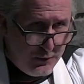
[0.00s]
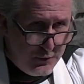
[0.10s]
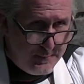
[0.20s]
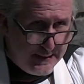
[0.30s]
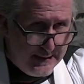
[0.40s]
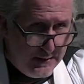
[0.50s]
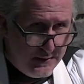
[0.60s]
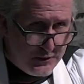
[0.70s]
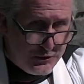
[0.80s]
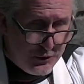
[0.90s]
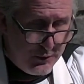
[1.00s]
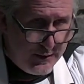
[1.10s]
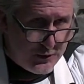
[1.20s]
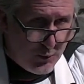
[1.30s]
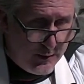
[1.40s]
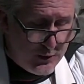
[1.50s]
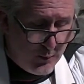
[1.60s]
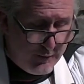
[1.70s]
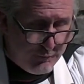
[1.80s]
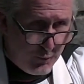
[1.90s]
to begin this journey in
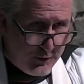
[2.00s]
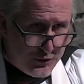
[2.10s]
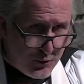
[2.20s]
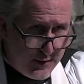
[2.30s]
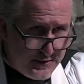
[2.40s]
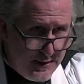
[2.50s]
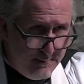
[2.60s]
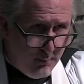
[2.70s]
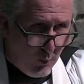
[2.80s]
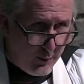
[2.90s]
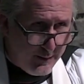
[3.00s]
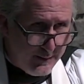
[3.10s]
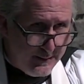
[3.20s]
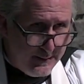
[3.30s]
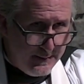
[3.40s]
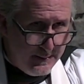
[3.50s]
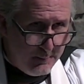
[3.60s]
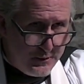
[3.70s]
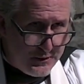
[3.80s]
2024 to trust Him more but you